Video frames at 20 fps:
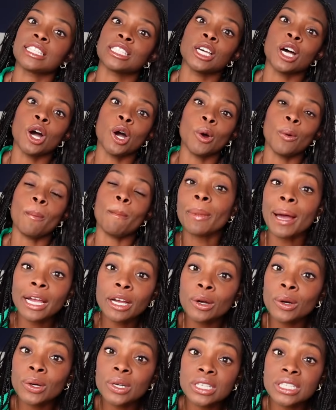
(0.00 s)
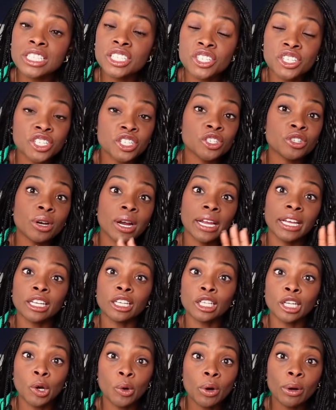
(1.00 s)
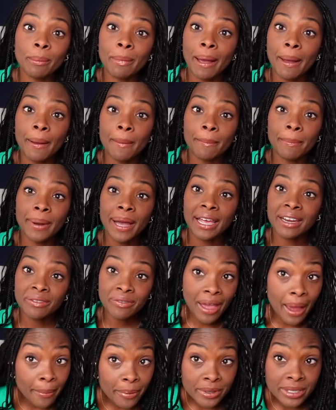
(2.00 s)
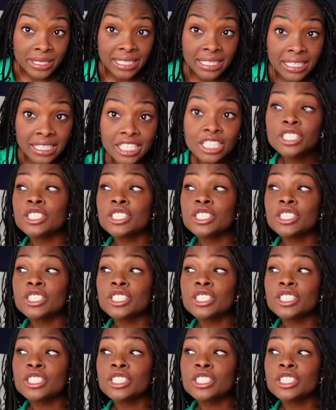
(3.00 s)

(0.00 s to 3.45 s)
So my goal is to just try and lower my body fat percentage